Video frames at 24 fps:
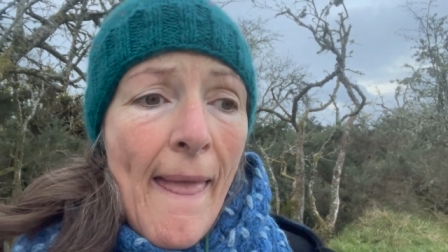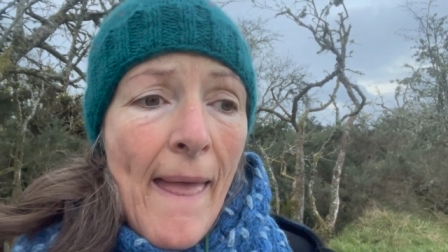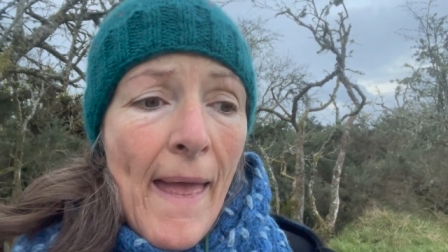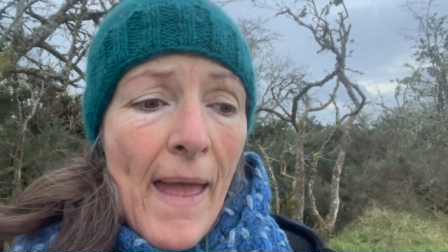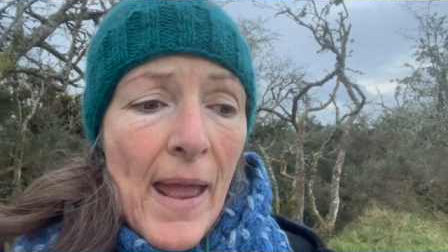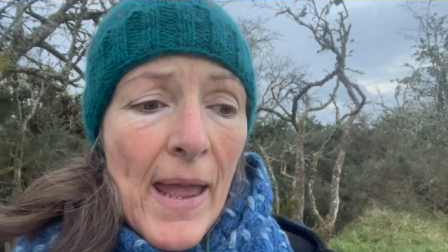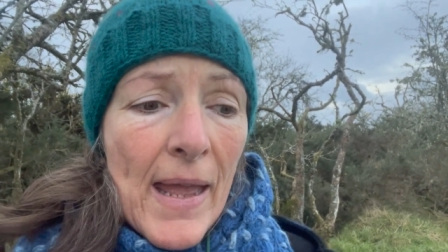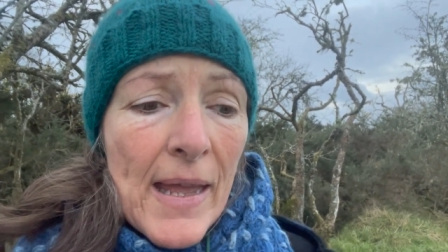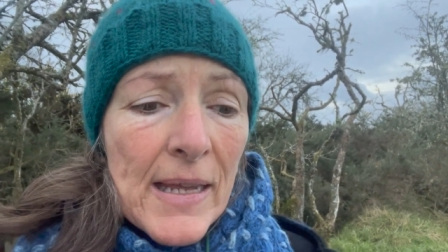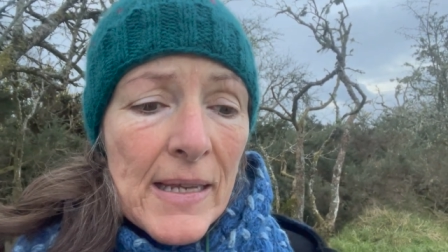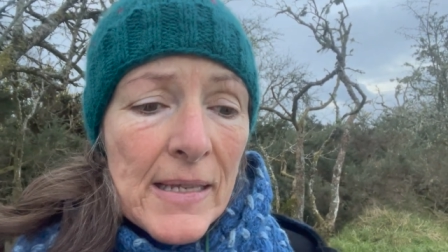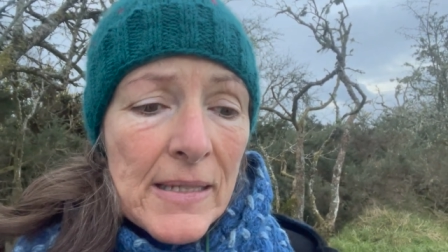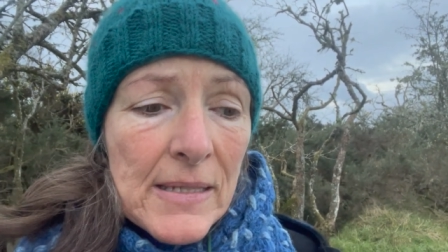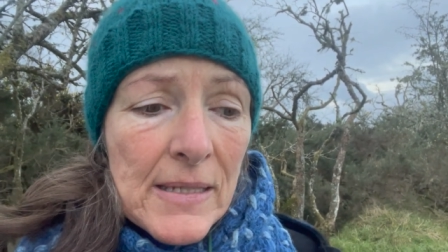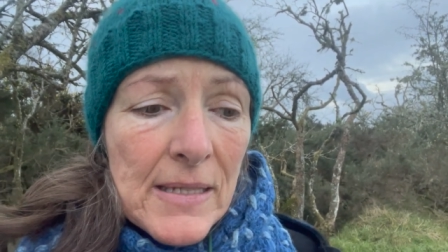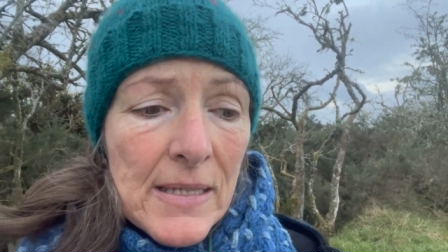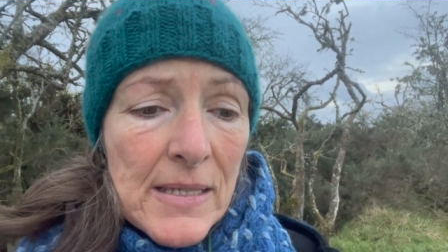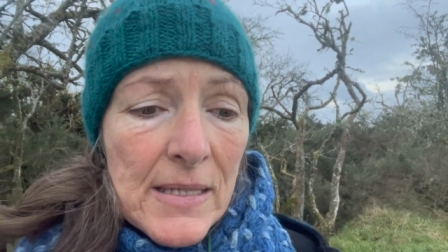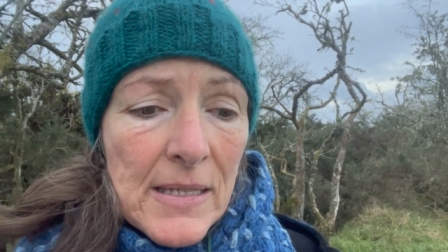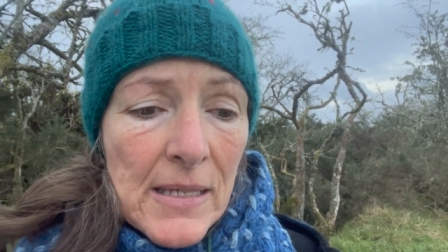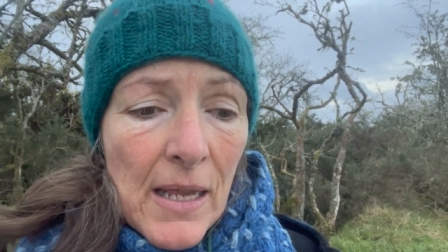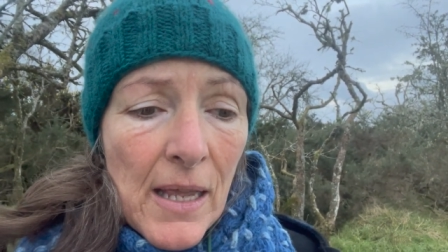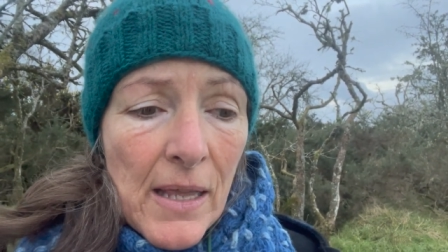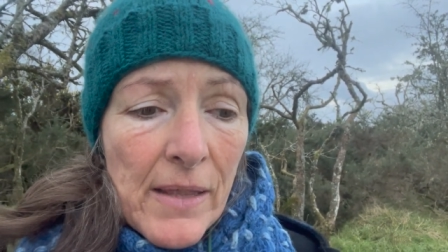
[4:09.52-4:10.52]

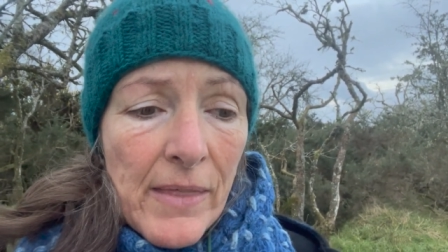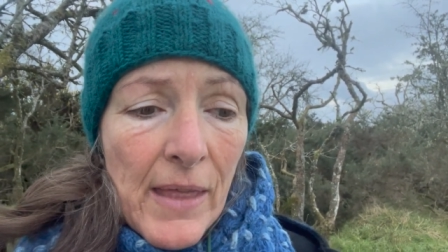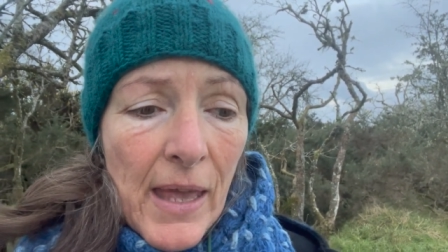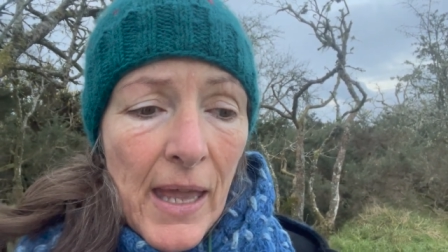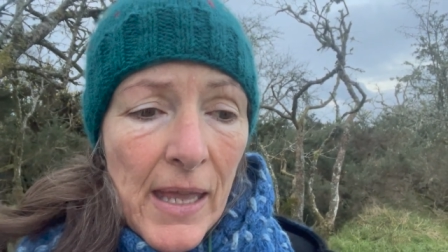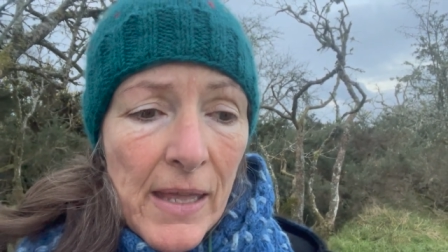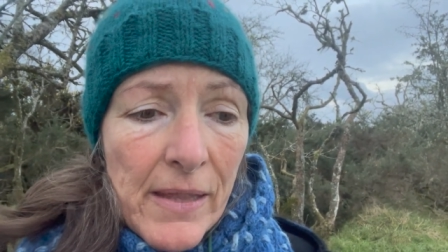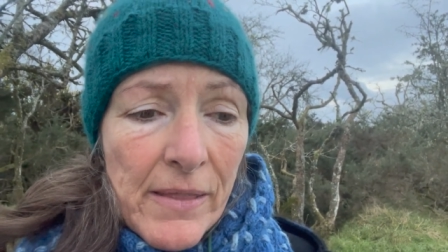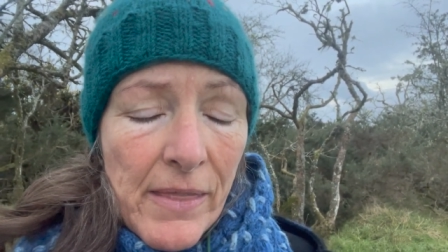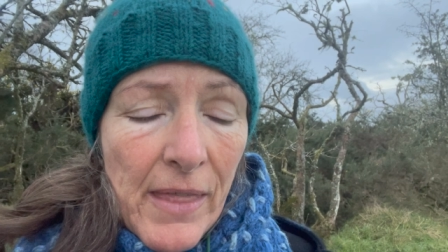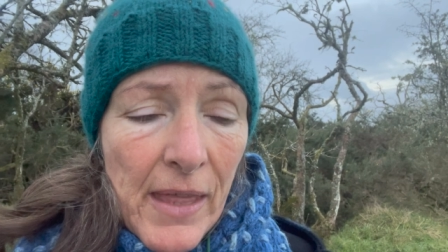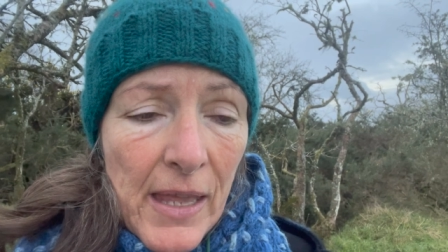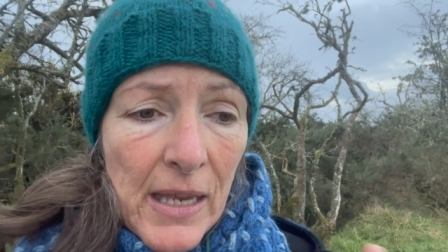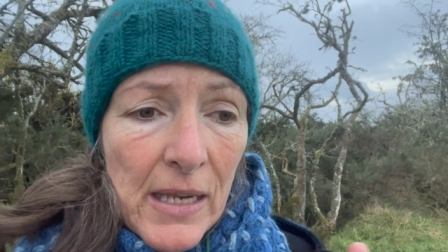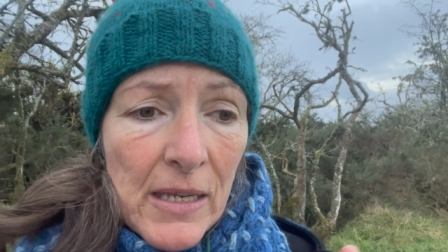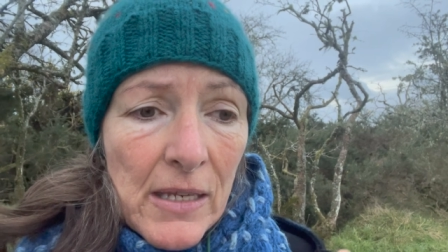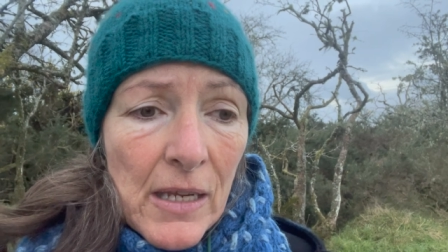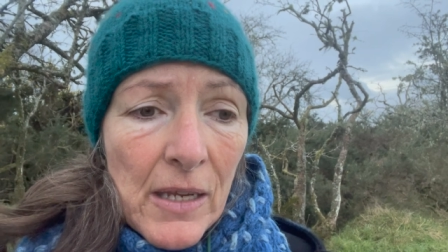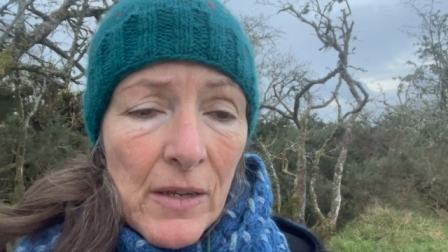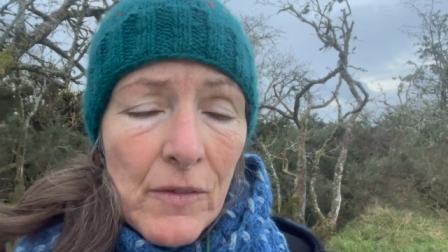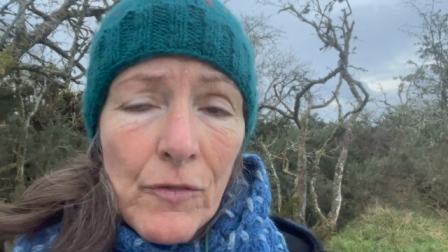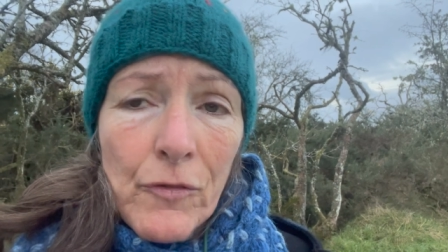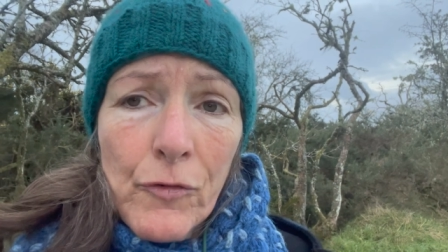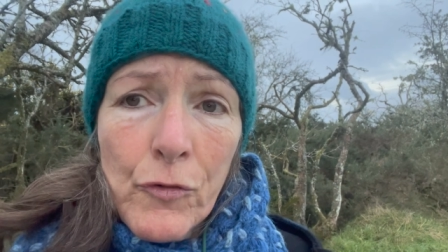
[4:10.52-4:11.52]
and that
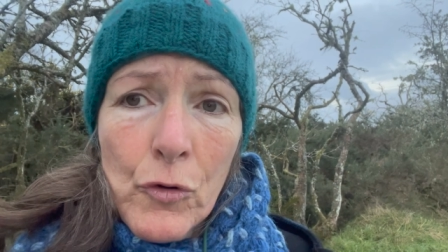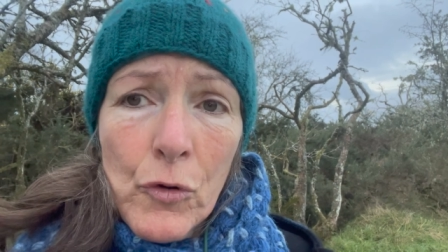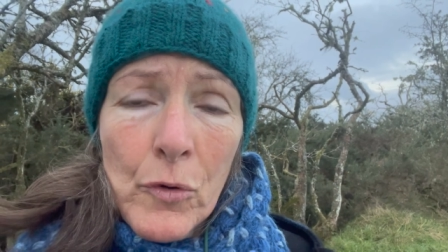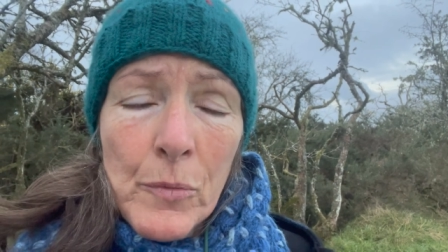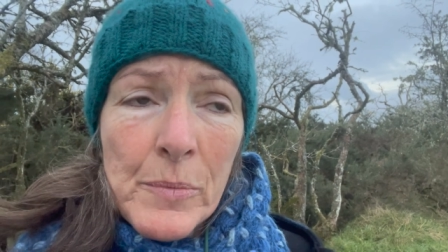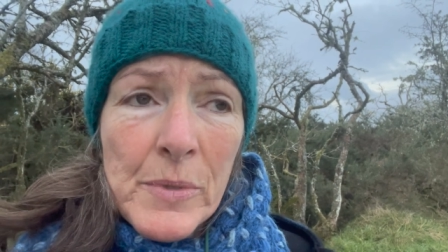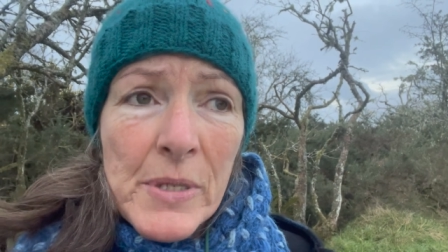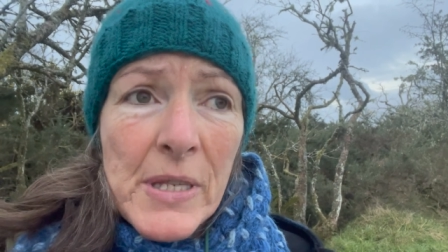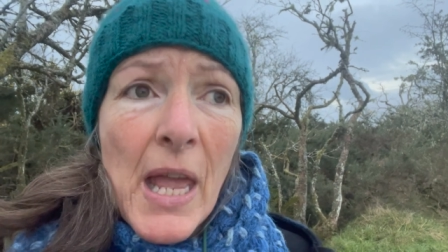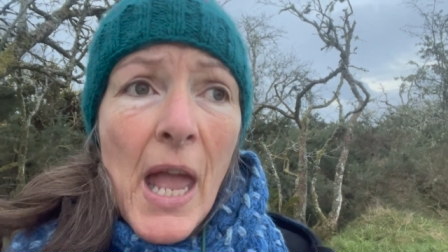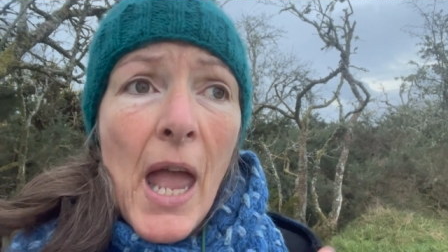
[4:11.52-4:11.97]
then informs